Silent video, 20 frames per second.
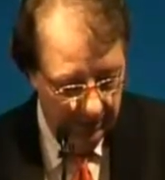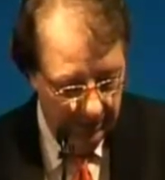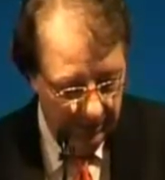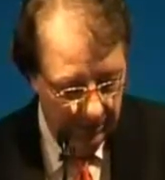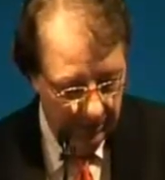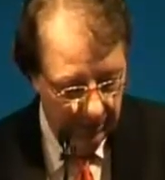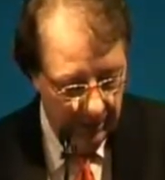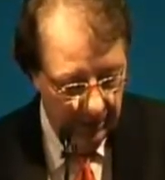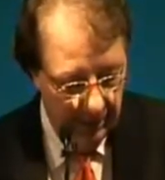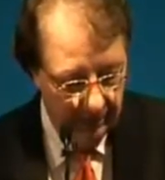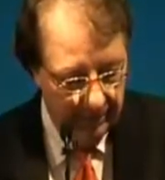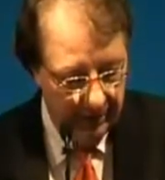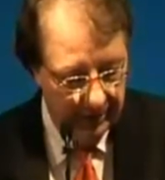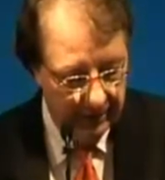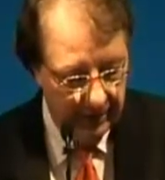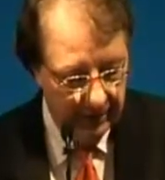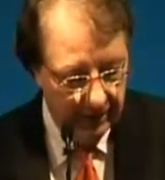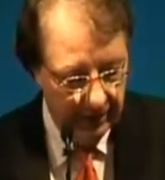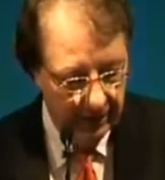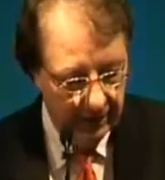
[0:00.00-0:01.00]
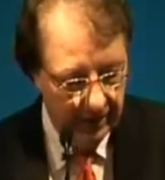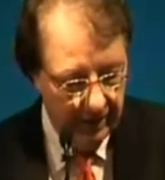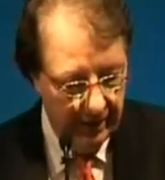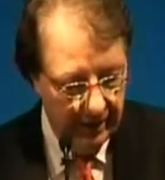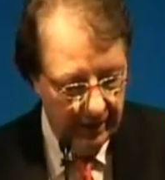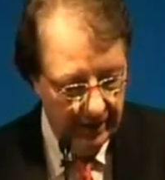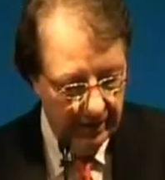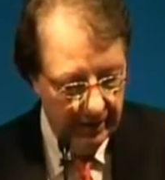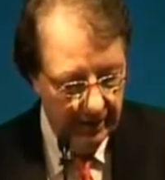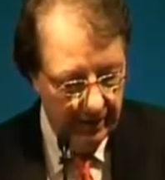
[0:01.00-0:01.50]
we do recommend
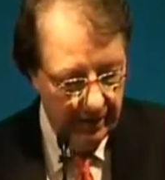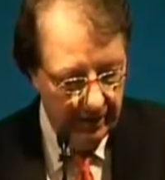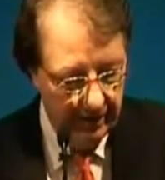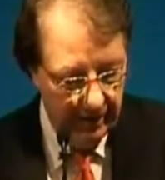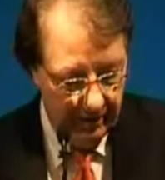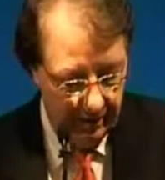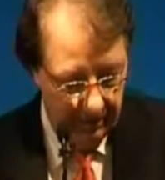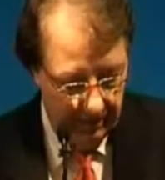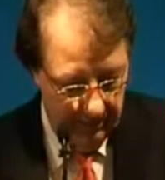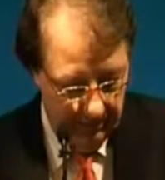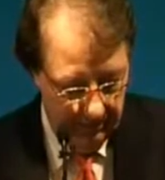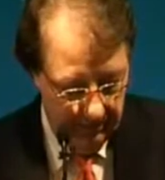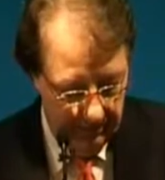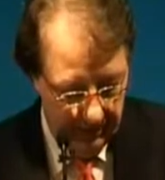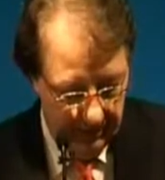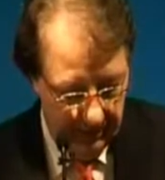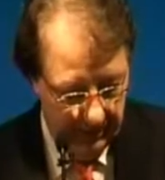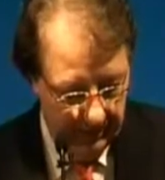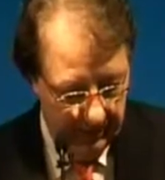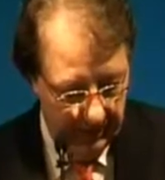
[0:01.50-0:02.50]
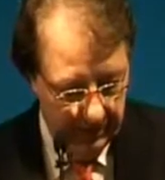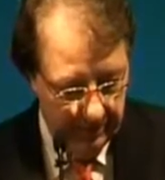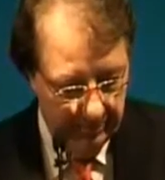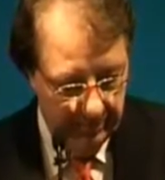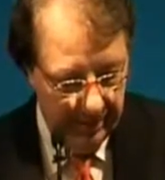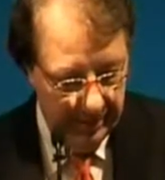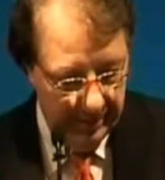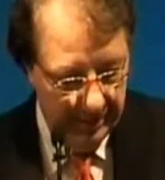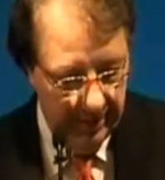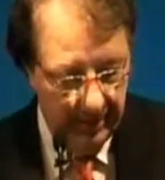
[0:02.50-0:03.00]
exercise. I guess
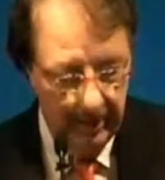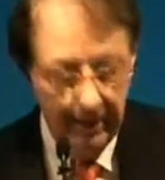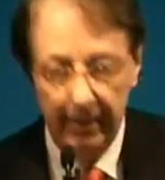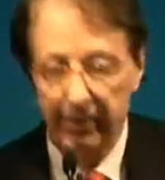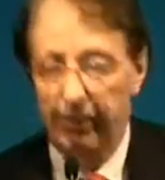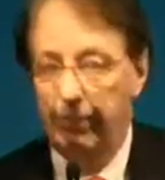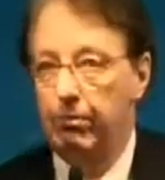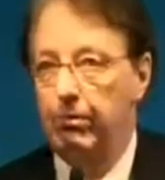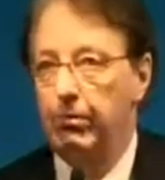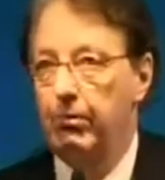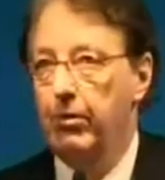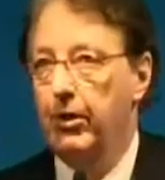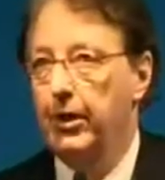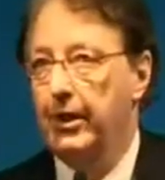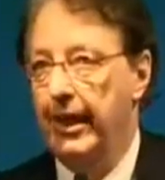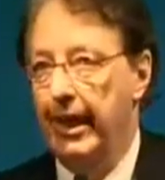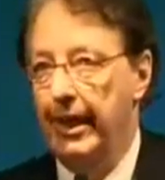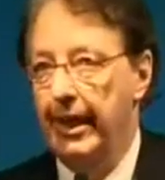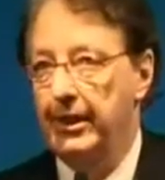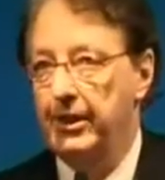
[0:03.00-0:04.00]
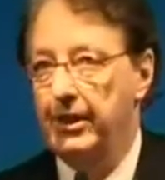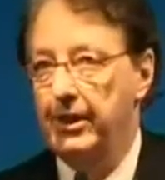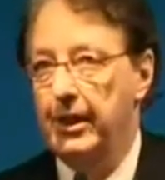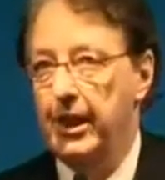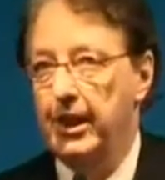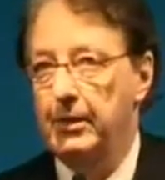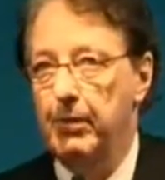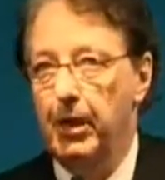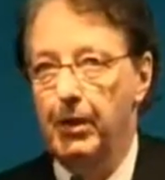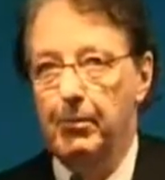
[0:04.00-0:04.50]
my slide of where that
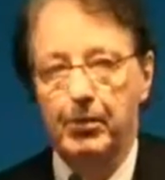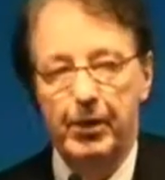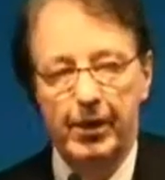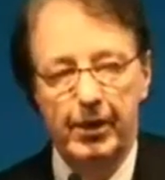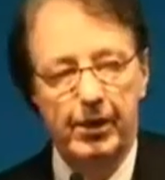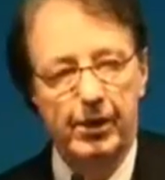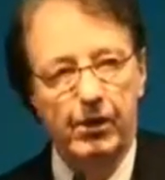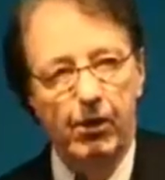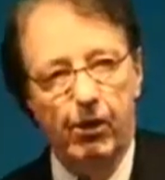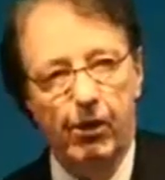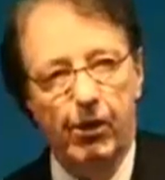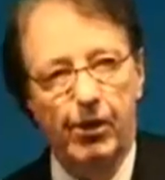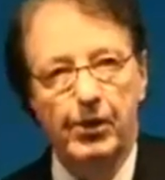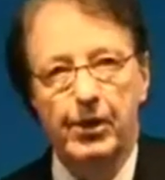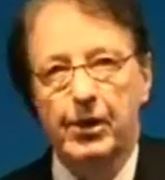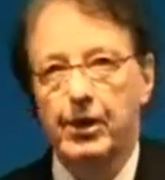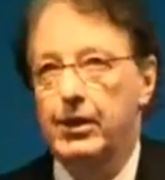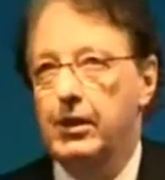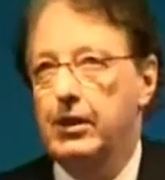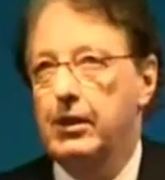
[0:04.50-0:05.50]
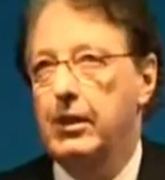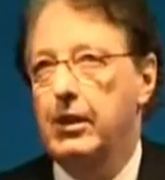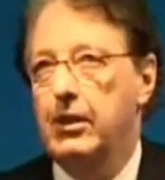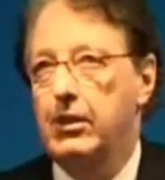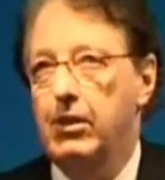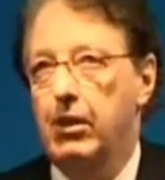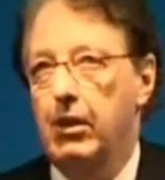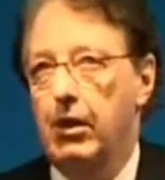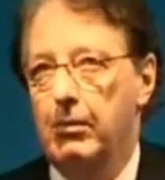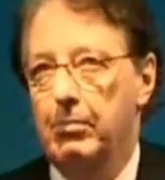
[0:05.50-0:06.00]
exercise might be is not on this
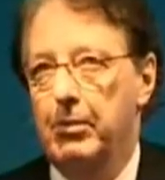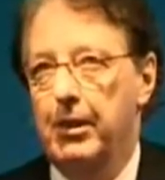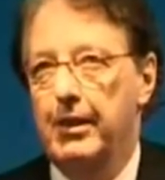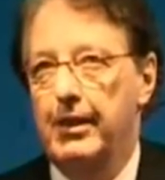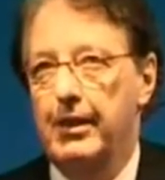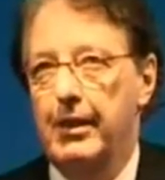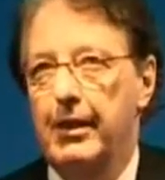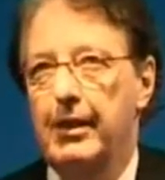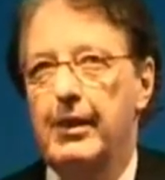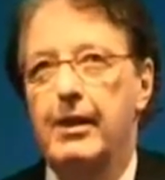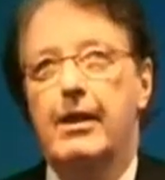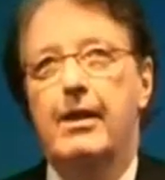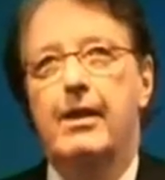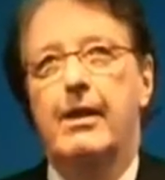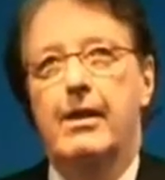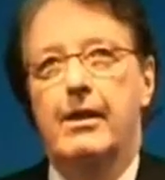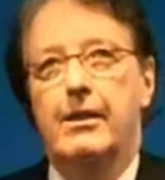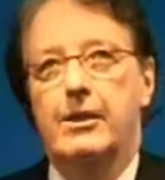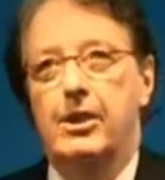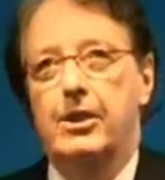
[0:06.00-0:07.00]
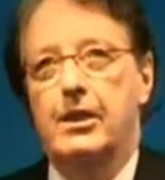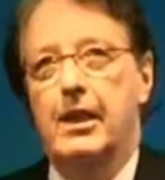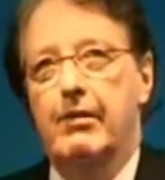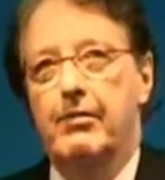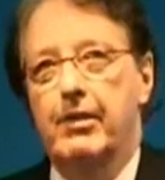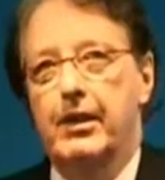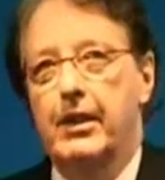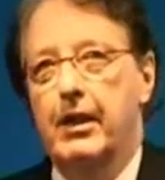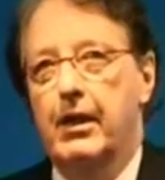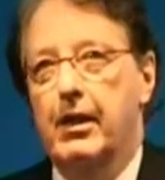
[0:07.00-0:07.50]
talk, but just
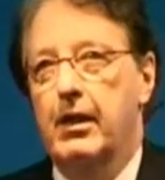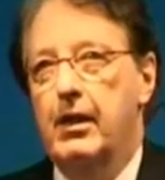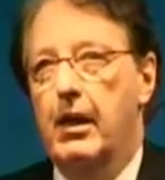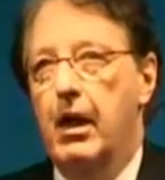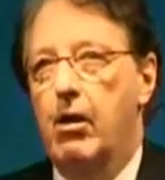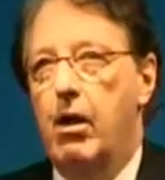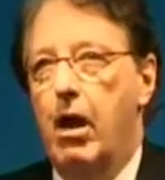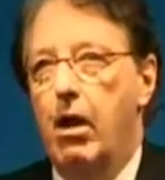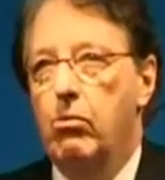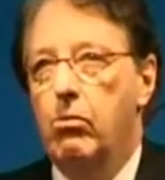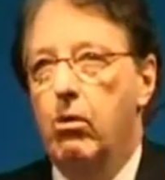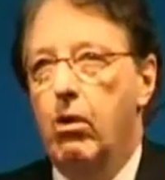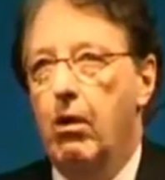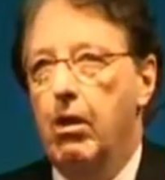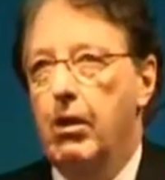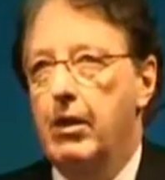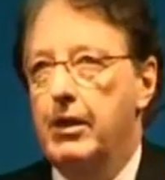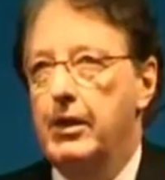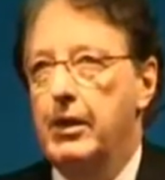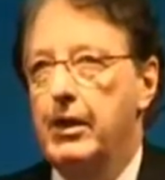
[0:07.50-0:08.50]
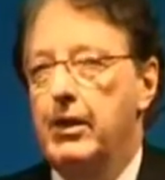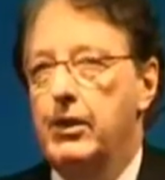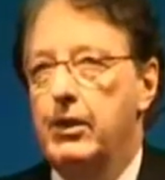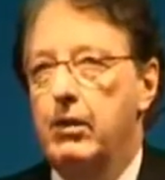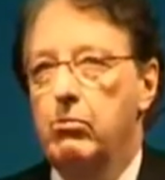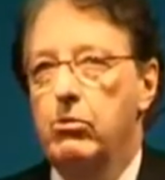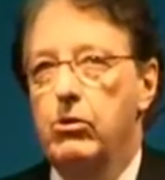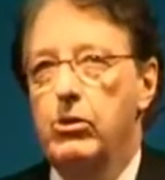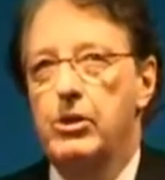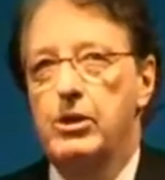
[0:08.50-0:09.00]
having a walk in
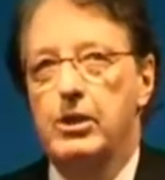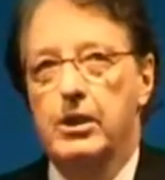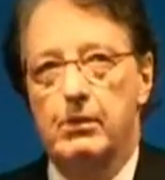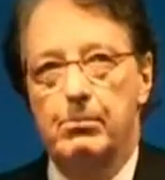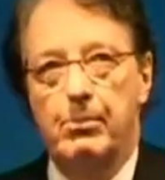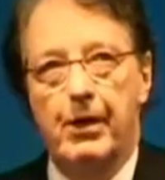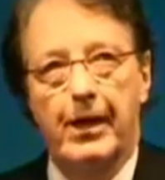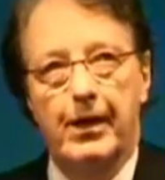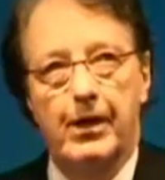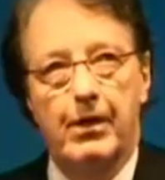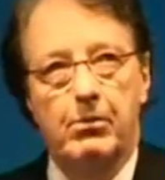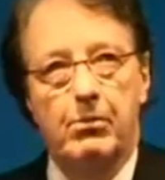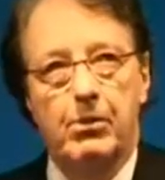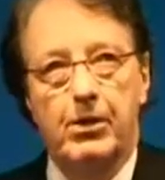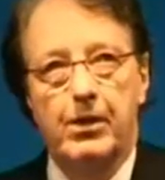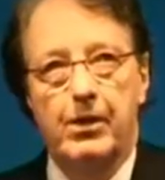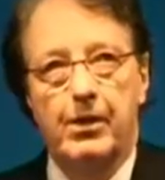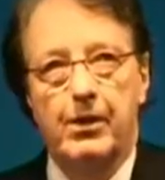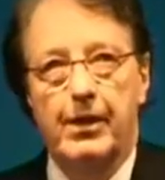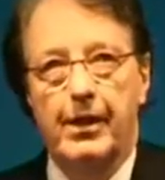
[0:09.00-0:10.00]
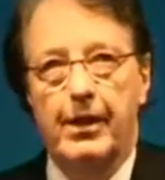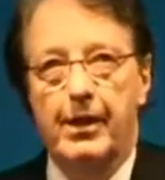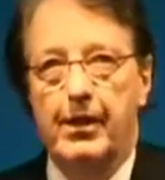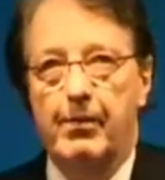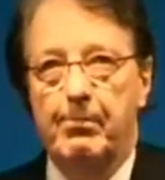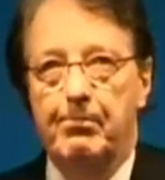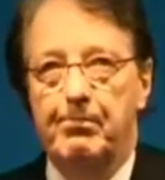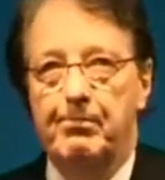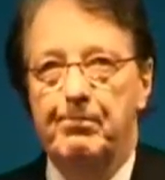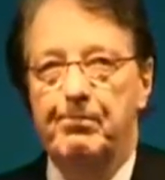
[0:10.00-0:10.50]
the woods is better, where
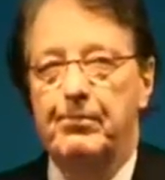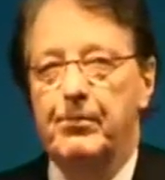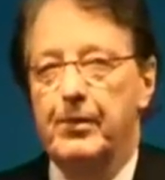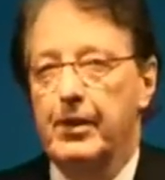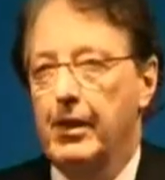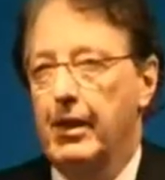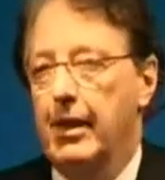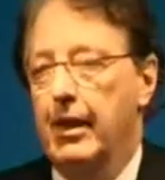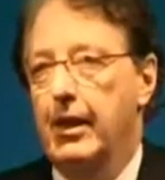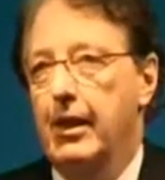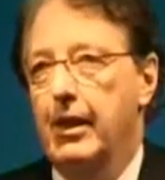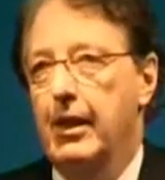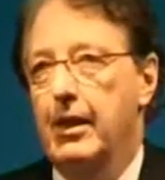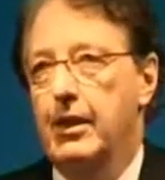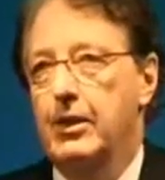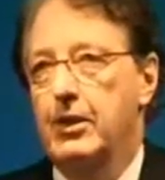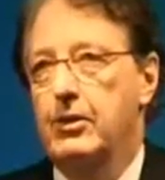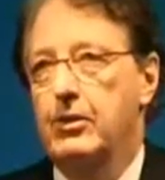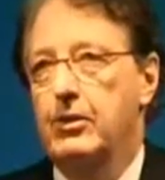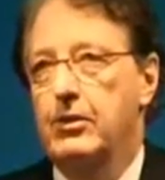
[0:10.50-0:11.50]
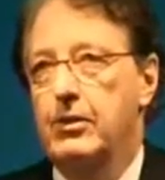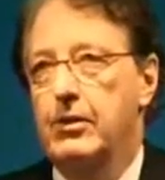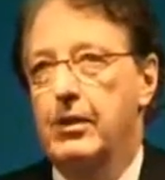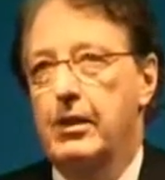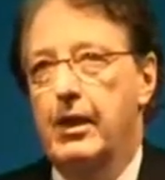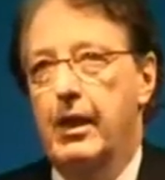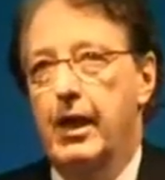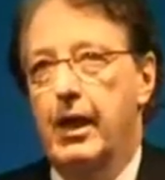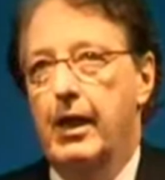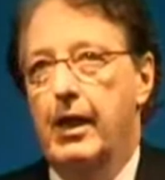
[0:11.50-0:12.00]
you
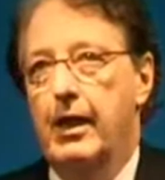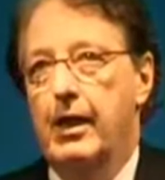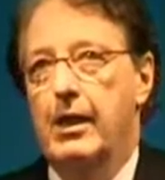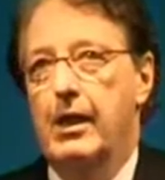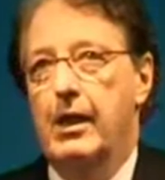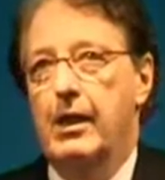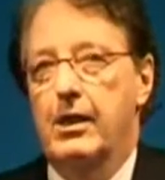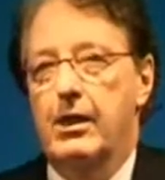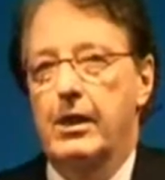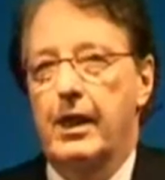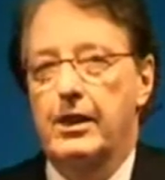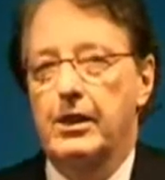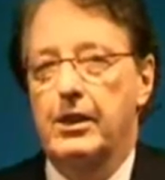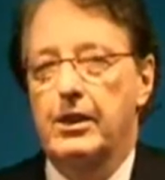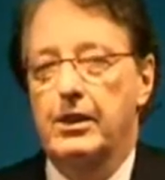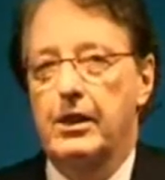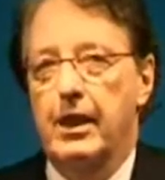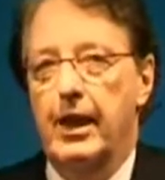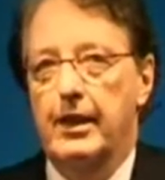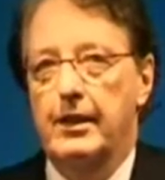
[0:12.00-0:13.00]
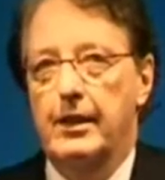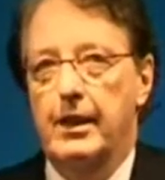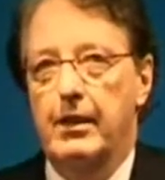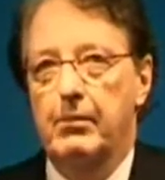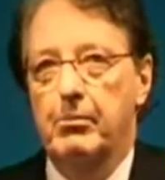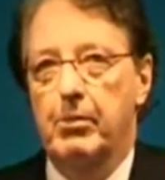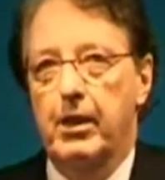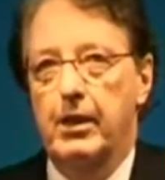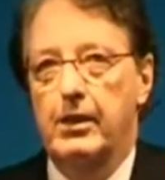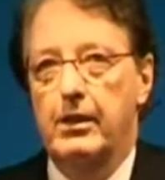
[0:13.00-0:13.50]
are
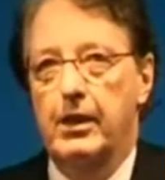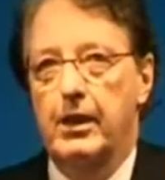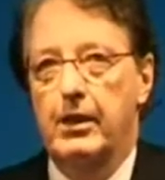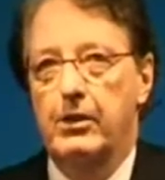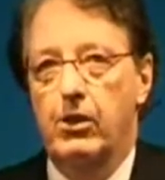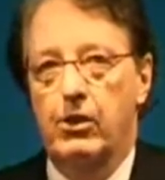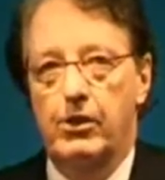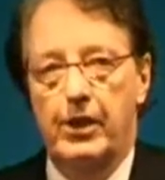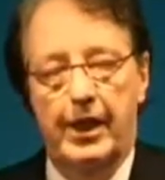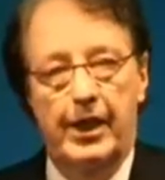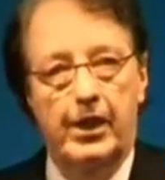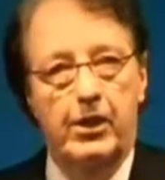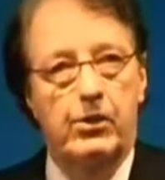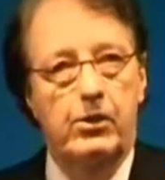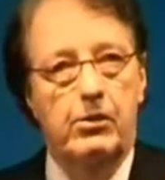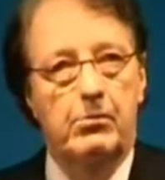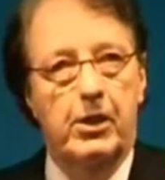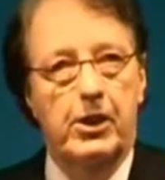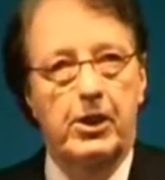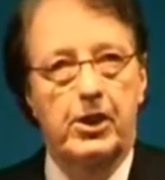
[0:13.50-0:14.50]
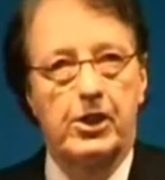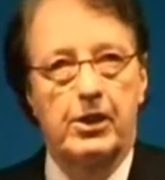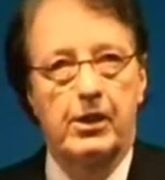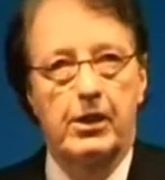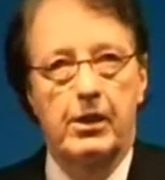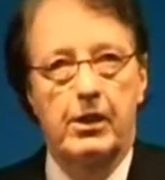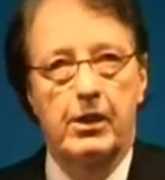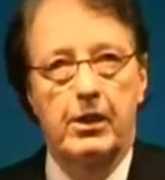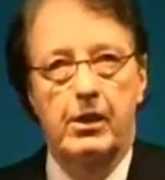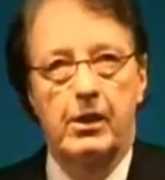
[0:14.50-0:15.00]
exercising but not getting too much
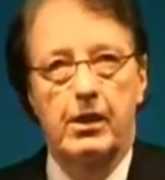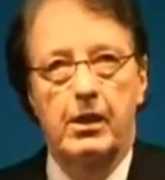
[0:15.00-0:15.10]
sun.